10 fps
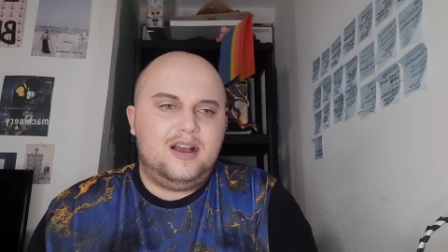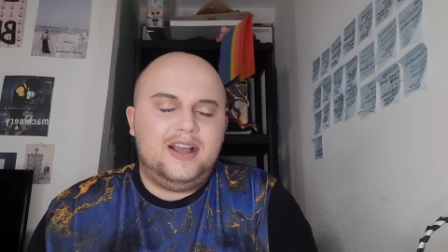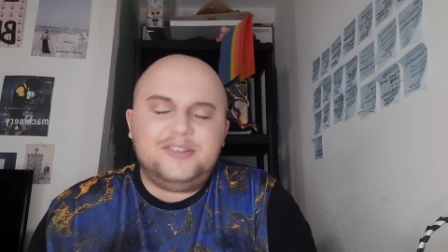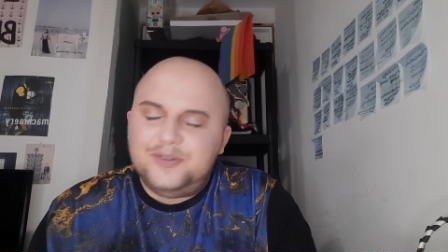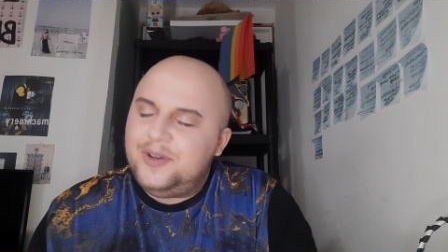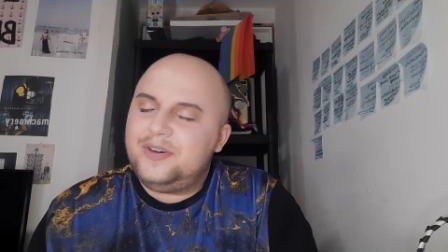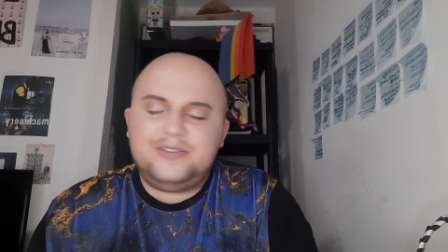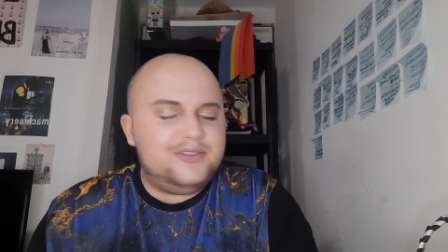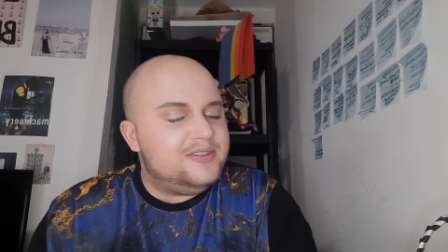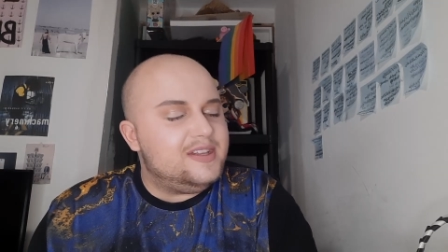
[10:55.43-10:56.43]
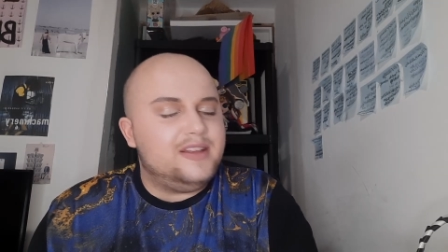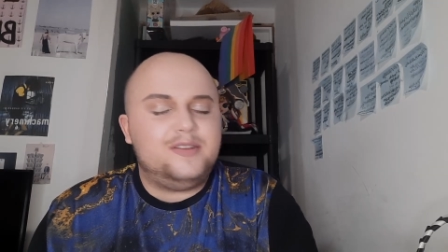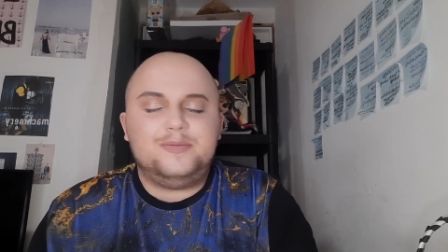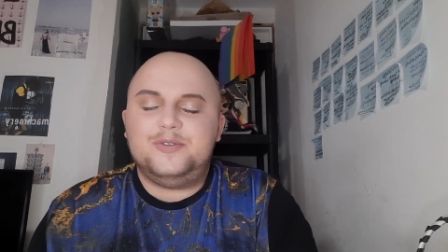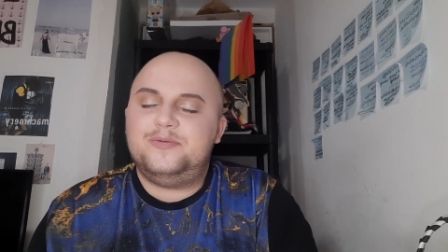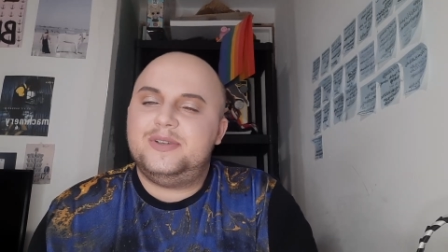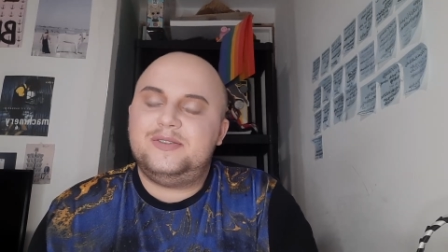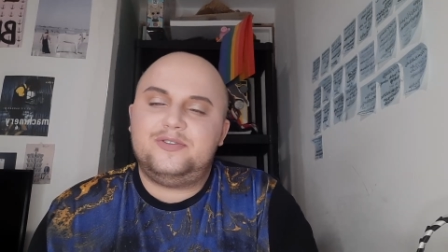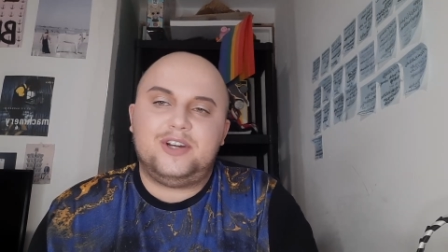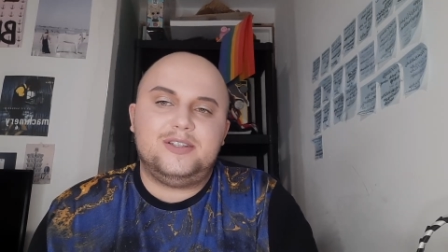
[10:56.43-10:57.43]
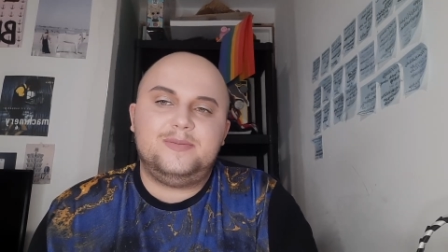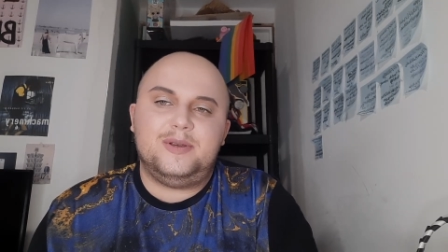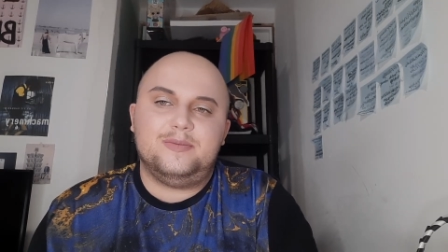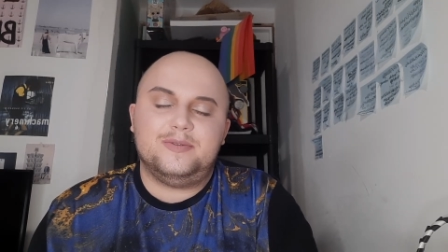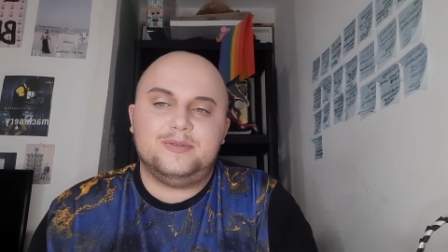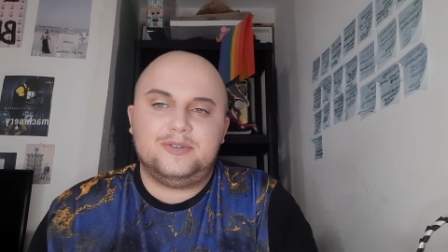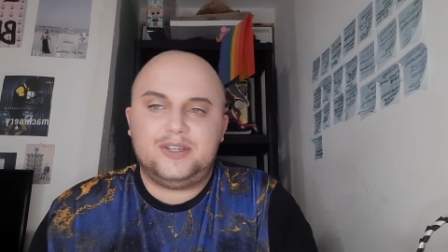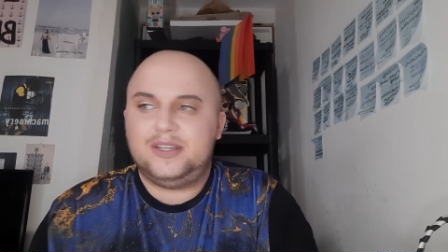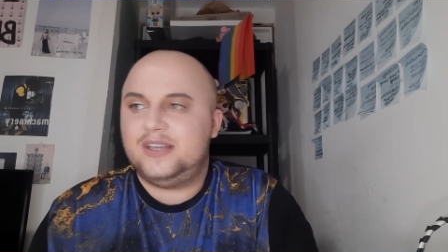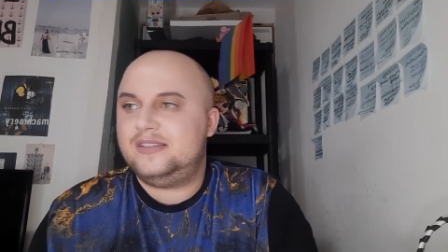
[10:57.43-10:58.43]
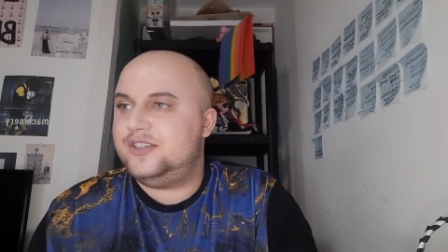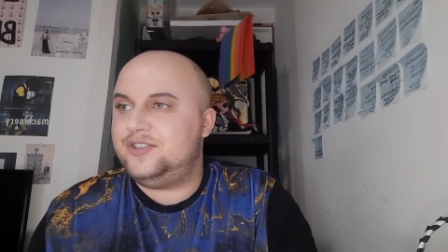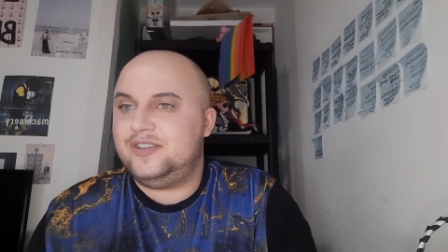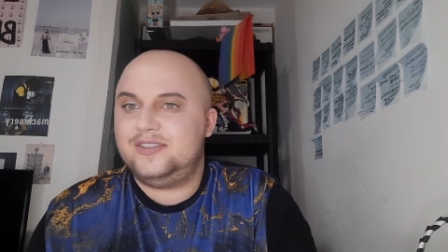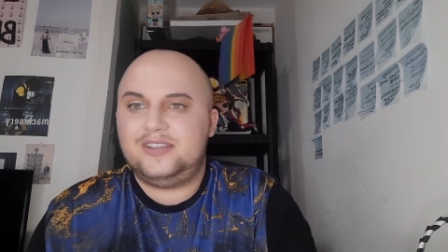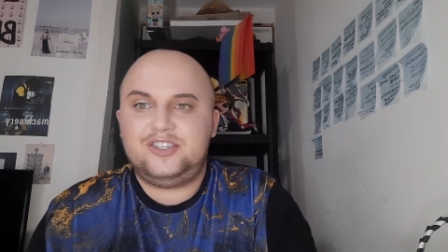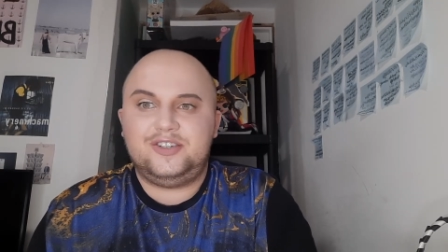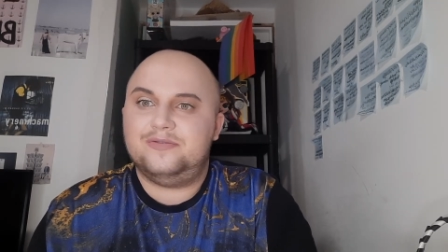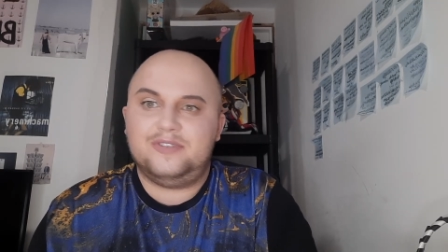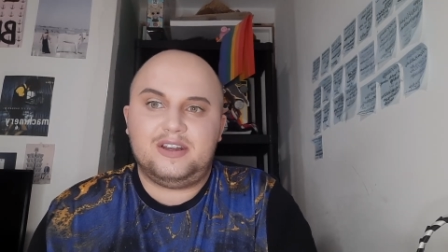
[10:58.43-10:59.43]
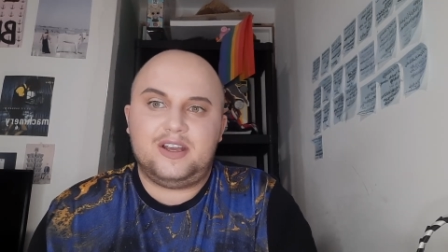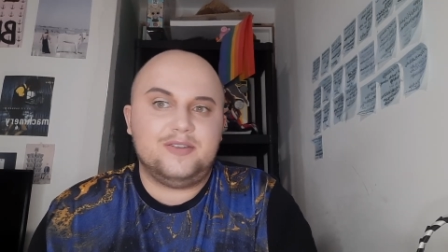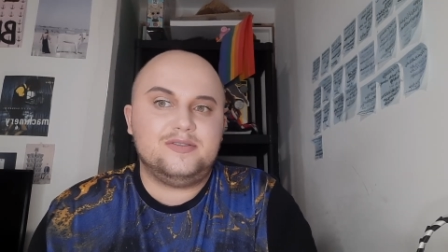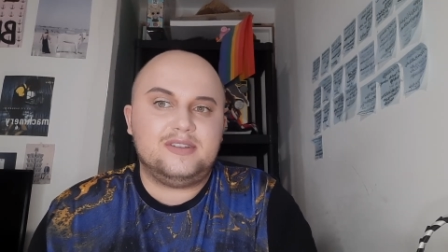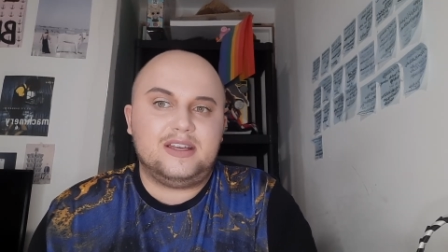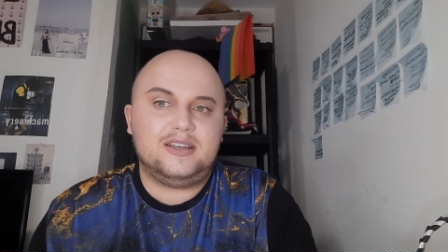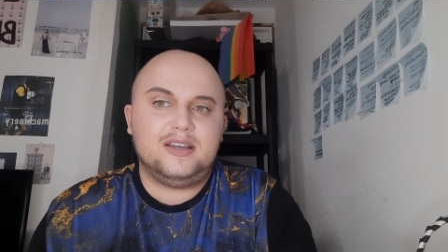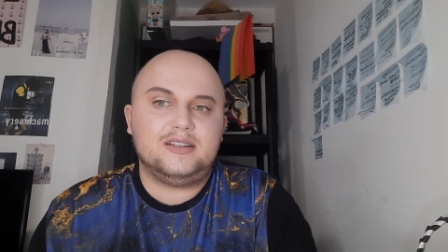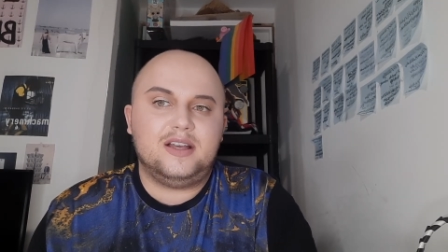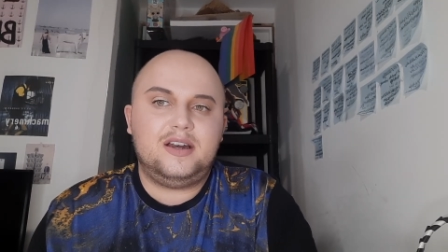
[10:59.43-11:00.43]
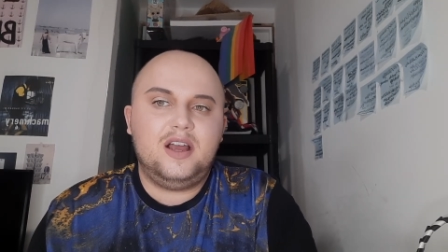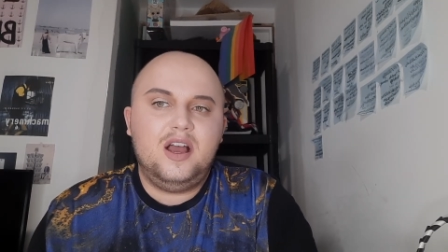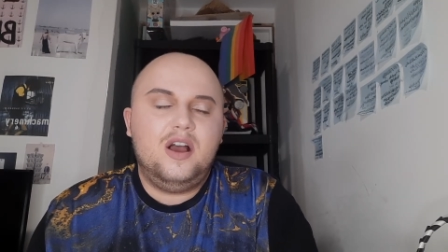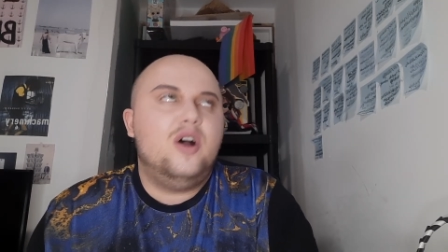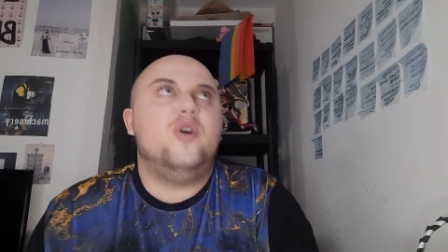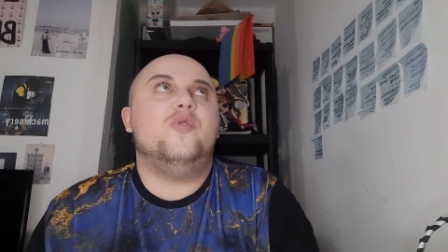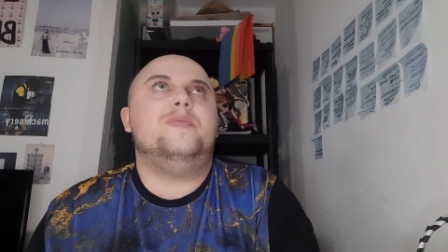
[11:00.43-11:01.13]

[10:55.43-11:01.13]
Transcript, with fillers: I do not understand the movements of trans people looking at detransition videos thinking that, oh,